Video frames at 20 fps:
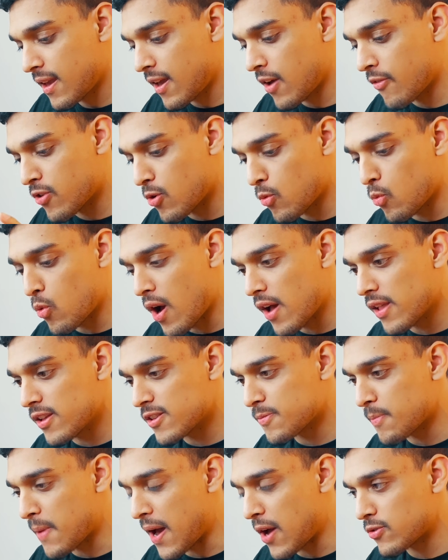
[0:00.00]
I've got a
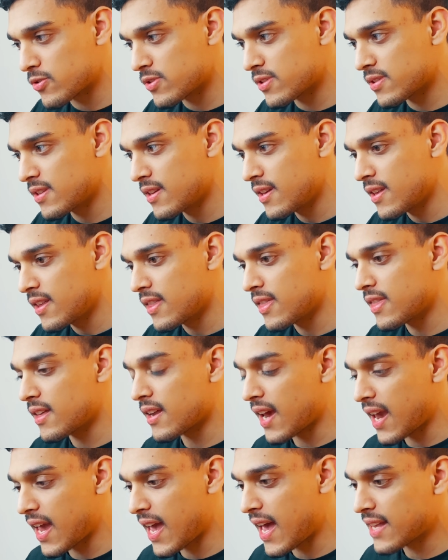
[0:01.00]
wireless mouse that
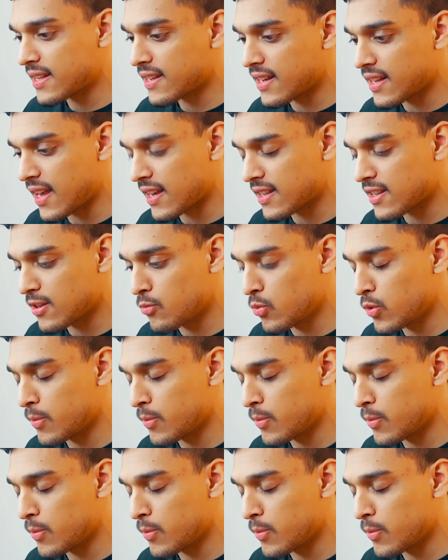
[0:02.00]
I had connected with